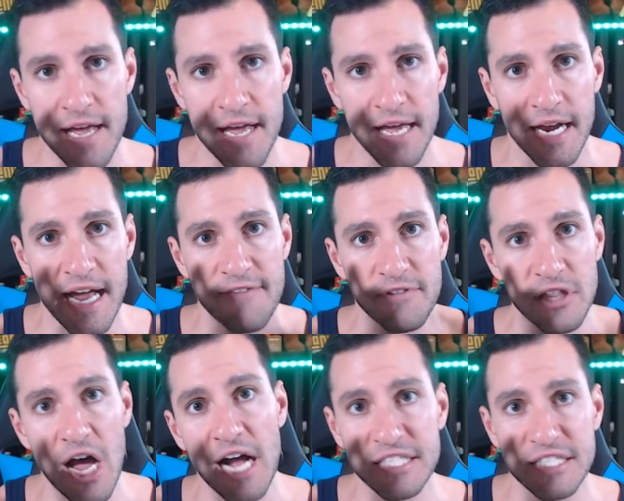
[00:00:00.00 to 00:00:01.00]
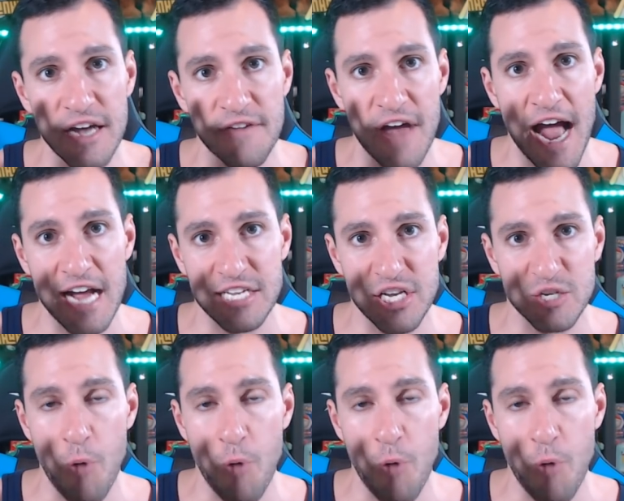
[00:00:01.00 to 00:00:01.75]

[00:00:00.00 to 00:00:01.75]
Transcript: and I have lots of excess